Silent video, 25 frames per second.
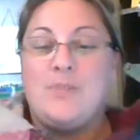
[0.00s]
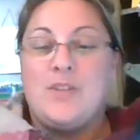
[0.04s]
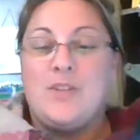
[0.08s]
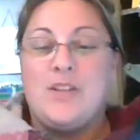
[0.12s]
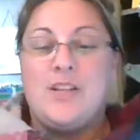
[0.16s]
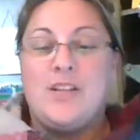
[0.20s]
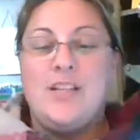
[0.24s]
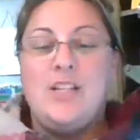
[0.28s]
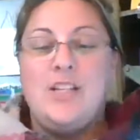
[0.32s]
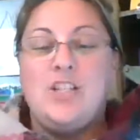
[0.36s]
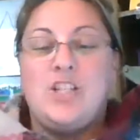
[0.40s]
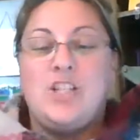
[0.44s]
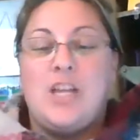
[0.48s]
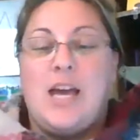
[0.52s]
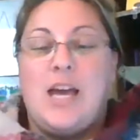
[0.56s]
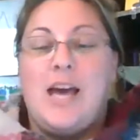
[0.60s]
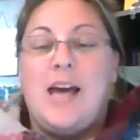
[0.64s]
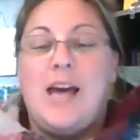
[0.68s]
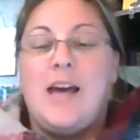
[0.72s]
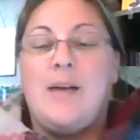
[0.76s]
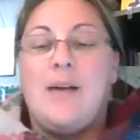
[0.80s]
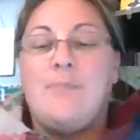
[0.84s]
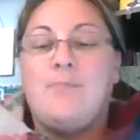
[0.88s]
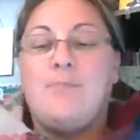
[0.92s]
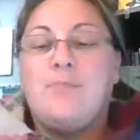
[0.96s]
Good
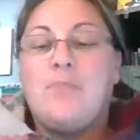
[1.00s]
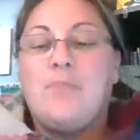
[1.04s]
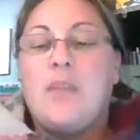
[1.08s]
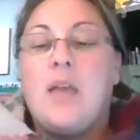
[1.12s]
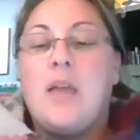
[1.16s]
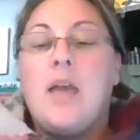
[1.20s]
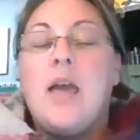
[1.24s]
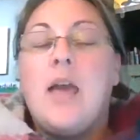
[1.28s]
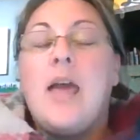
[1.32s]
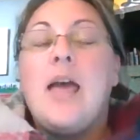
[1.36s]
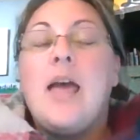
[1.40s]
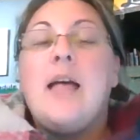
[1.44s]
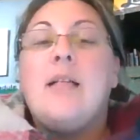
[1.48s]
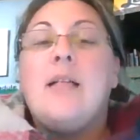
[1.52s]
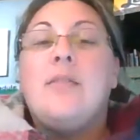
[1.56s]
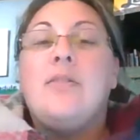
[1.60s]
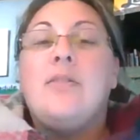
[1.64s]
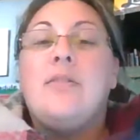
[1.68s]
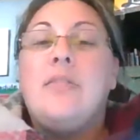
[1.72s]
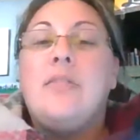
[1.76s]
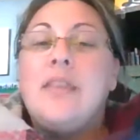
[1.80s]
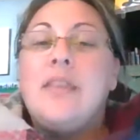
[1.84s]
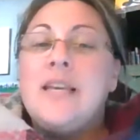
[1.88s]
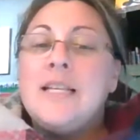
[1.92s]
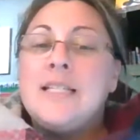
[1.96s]
job.
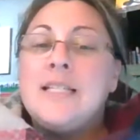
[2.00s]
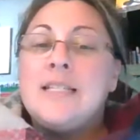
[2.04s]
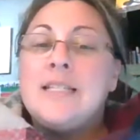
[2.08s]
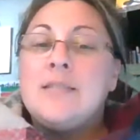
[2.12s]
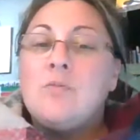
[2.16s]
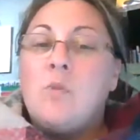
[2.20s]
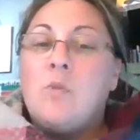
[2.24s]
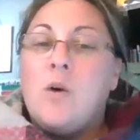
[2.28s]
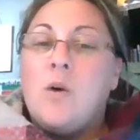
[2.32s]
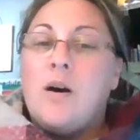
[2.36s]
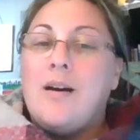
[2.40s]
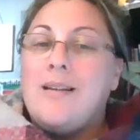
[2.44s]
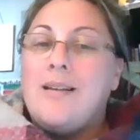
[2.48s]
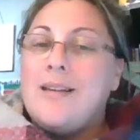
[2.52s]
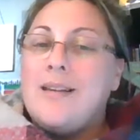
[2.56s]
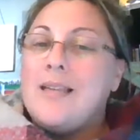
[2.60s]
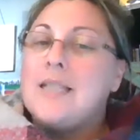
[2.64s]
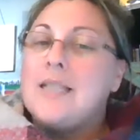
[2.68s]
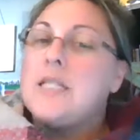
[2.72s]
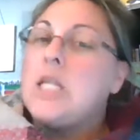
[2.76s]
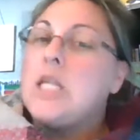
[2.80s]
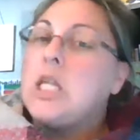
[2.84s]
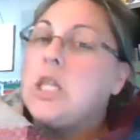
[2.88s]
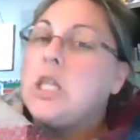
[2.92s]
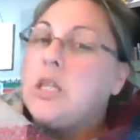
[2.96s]
This one
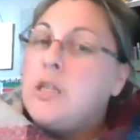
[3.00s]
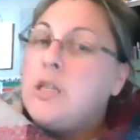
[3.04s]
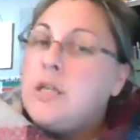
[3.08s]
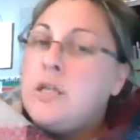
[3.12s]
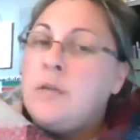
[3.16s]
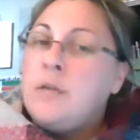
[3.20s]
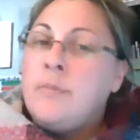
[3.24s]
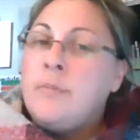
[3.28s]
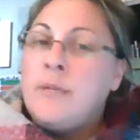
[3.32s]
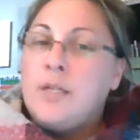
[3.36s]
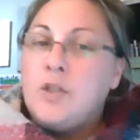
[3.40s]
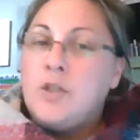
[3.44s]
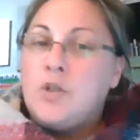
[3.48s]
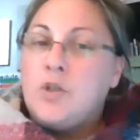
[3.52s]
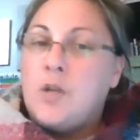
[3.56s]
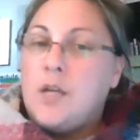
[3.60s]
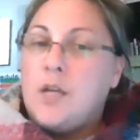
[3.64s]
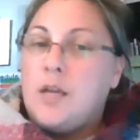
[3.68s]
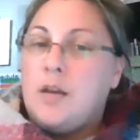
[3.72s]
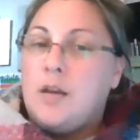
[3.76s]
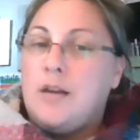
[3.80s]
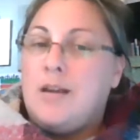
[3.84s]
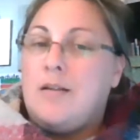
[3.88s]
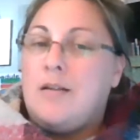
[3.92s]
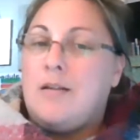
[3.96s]
is a little bit
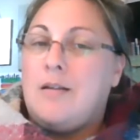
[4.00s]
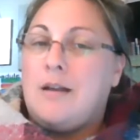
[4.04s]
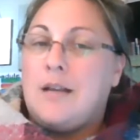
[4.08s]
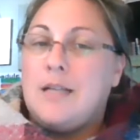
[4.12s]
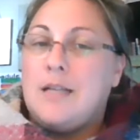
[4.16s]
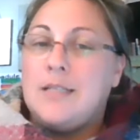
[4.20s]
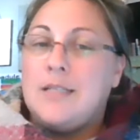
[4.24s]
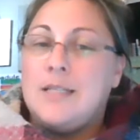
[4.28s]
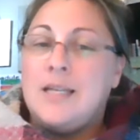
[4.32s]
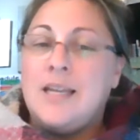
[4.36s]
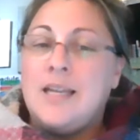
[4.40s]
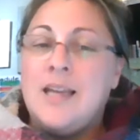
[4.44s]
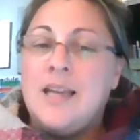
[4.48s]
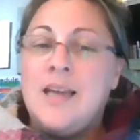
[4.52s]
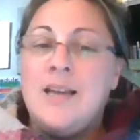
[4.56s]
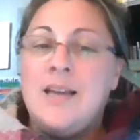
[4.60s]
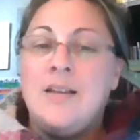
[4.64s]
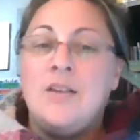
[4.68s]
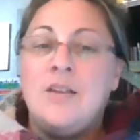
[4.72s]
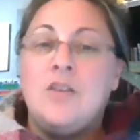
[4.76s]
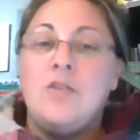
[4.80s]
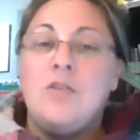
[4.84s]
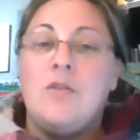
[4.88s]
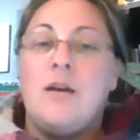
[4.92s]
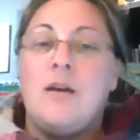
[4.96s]
trickier because
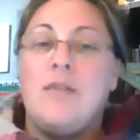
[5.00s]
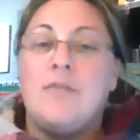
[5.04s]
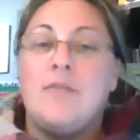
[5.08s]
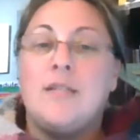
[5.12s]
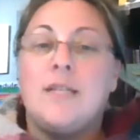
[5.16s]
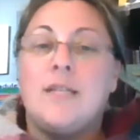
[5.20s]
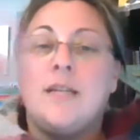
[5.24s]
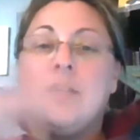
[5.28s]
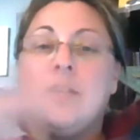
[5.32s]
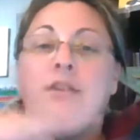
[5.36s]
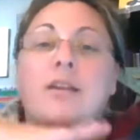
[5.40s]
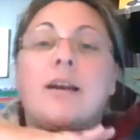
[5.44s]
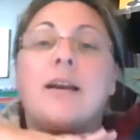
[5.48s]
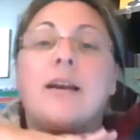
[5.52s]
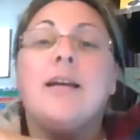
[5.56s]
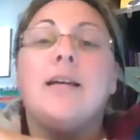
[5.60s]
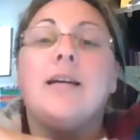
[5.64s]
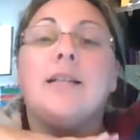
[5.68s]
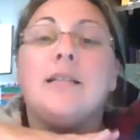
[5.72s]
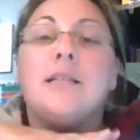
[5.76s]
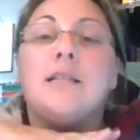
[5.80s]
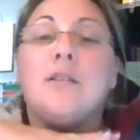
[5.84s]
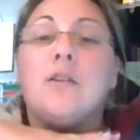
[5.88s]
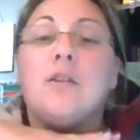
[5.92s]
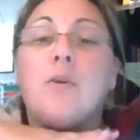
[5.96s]
again, you have to get your
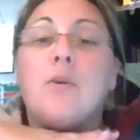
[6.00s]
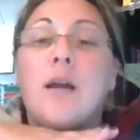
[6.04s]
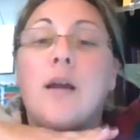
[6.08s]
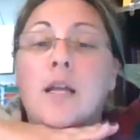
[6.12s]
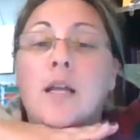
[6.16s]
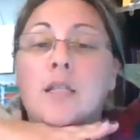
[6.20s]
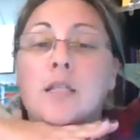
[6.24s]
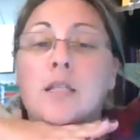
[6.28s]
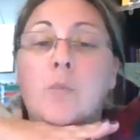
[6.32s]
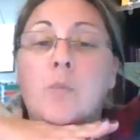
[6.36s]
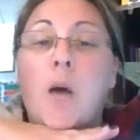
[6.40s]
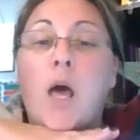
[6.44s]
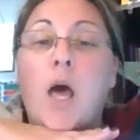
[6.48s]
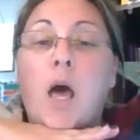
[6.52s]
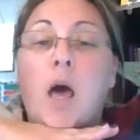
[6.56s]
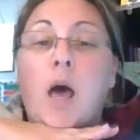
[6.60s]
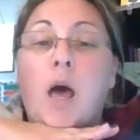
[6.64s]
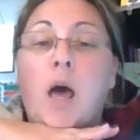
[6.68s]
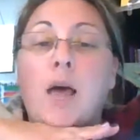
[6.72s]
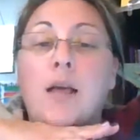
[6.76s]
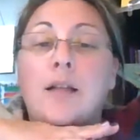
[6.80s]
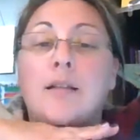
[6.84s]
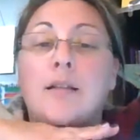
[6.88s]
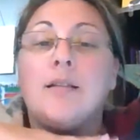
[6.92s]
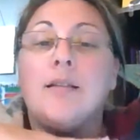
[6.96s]
hand in the right
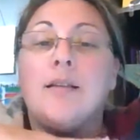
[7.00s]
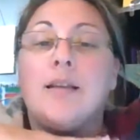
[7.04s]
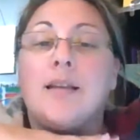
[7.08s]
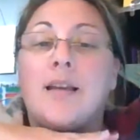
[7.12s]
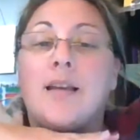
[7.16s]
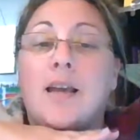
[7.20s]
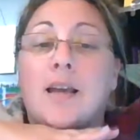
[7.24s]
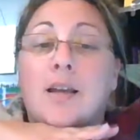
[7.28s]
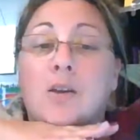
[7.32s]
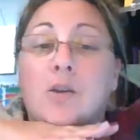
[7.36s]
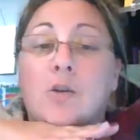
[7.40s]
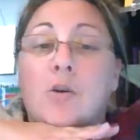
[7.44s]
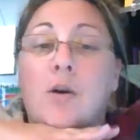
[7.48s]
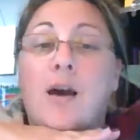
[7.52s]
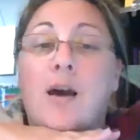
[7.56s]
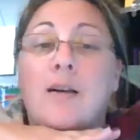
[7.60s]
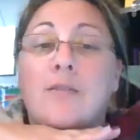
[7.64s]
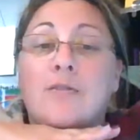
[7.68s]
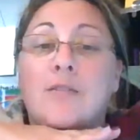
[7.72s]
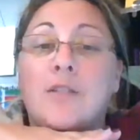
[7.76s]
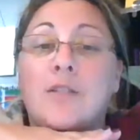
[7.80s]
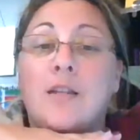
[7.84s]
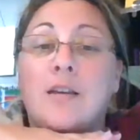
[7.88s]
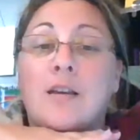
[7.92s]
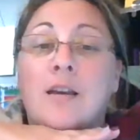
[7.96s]
spot and you
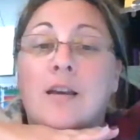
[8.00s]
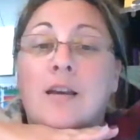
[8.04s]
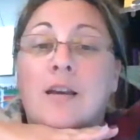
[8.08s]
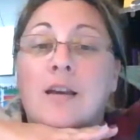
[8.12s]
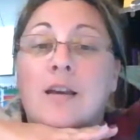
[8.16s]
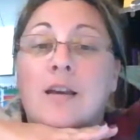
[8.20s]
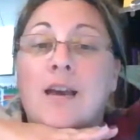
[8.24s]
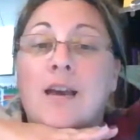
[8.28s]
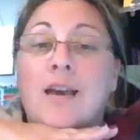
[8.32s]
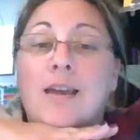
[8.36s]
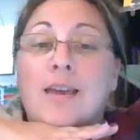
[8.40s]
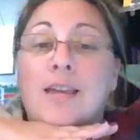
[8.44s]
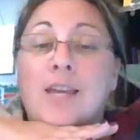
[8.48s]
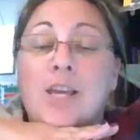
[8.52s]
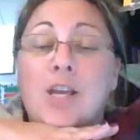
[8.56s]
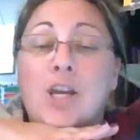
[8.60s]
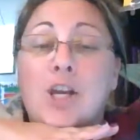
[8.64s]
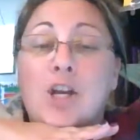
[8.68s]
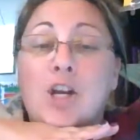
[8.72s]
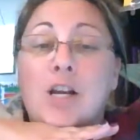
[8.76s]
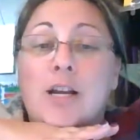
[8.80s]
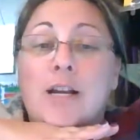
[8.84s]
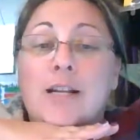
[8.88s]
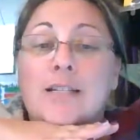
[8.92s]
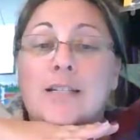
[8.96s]
have to
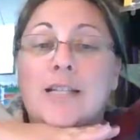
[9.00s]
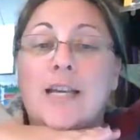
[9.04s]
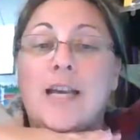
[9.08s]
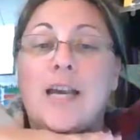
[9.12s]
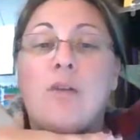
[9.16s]
hear it.